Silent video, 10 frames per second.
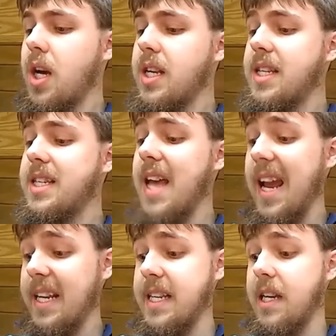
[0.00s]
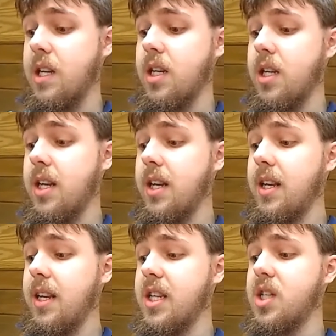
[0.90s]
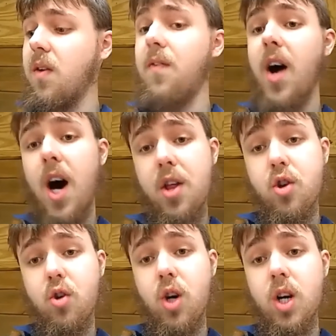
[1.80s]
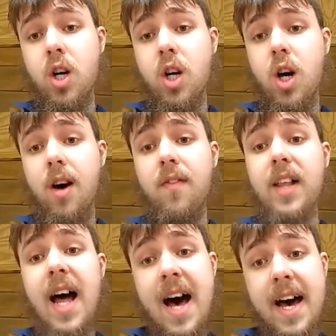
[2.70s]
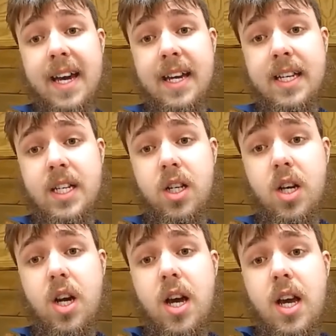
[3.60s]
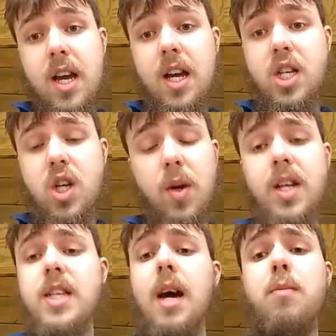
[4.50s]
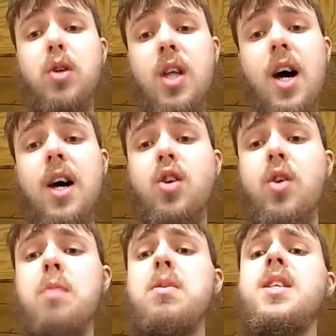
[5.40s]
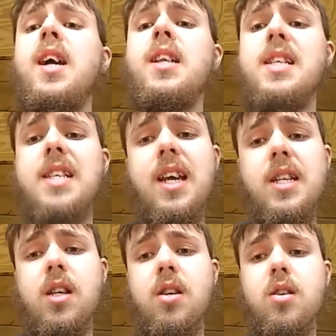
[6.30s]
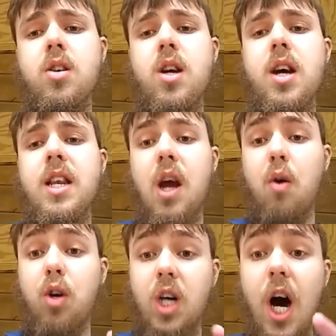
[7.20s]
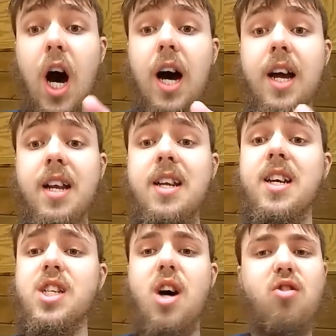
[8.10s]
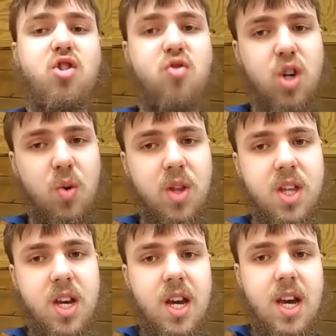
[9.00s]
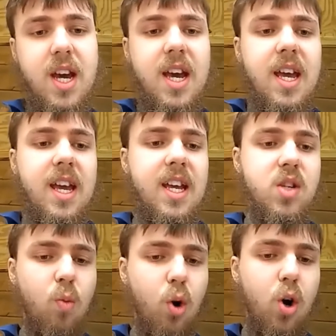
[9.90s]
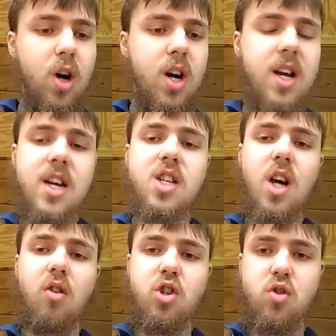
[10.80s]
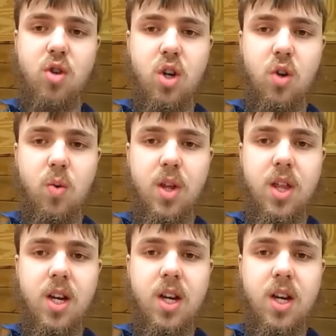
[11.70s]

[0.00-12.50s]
Satan is the father of lies, and so anytime you lie, you're imitating Satan. Now, God is all truth. His word is all truth,